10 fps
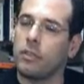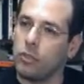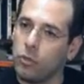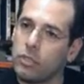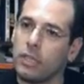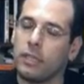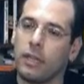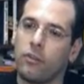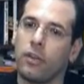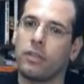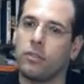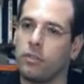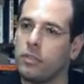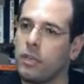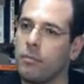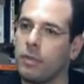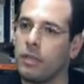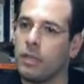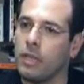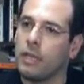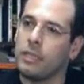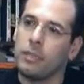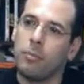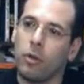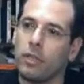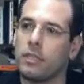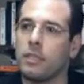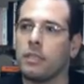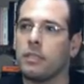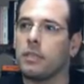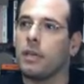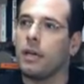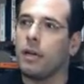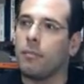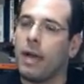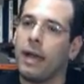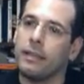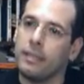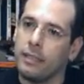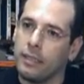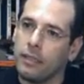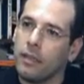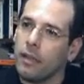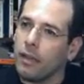using that, tries to determine the policies and the